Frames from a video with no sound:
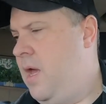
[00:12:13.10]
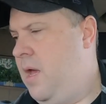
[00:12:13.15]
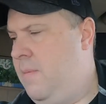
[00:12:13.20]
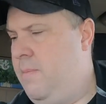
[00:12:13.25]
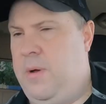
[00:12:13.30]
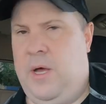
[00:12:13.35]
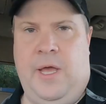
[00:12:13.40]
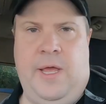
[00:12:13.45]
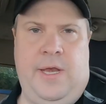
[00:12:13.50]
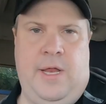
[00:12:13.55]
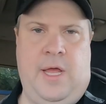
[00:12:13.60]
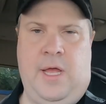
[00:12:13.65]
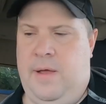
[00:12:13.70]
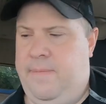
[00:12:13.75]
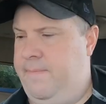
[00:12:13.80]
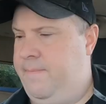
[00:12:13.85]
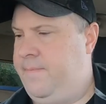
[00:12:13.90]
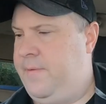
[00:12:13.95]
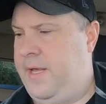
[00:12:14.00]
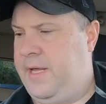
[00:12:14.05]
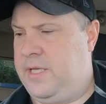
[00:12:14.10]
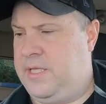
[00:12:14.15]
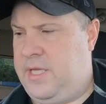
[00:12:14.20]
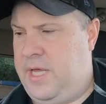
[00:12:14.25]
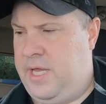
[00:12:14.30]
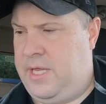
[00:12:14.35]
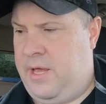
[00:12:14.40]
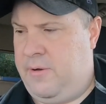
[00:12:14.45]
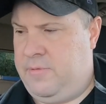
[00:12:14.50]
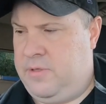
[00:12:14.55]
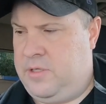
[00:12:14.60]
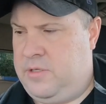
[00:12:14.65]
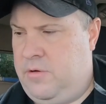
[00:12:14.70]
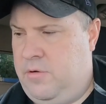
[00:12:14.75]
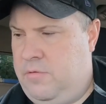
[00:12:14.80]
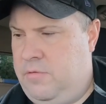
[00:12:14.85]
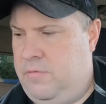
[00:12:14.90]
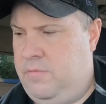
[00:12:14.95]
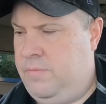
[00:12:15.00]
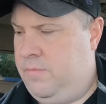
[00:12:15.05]
but like I said, that one
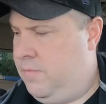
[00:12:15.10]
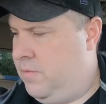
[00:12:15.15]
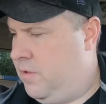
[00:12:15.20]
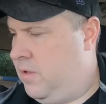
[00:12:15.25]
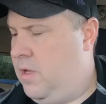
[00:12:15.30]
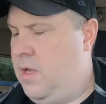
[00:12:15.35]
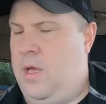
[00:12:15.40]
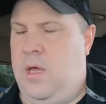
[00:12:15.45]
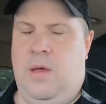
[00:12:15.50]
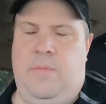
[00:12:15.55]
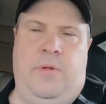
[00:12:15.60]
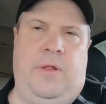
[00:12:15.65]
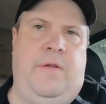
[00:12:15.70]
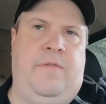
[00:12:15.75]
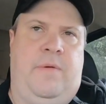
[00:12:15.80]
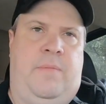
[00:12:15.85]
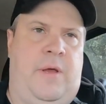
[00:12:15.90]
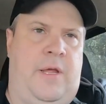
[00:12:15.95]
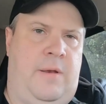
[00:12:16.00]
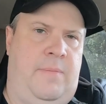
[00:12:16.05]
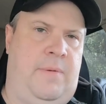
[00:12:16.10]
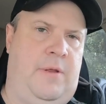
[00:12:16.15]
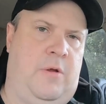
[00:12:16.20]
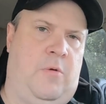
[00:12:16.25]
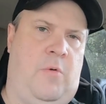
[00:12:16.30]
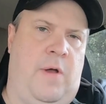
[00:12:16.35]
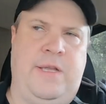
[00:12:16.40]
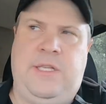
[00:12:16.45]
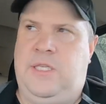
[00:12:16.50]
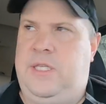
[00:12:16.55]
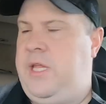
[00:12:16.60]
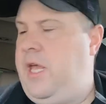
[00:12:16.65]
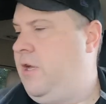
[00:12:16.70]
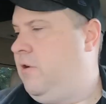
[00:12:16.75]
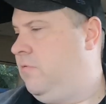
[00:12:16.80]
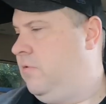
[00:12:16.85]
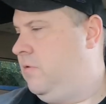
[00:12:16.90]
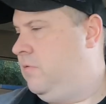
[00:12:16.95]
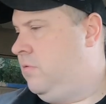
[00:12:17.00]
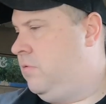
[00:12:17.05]
sold. I believe it might have been a White Snake
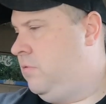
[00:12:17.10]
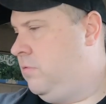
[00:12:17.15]
one.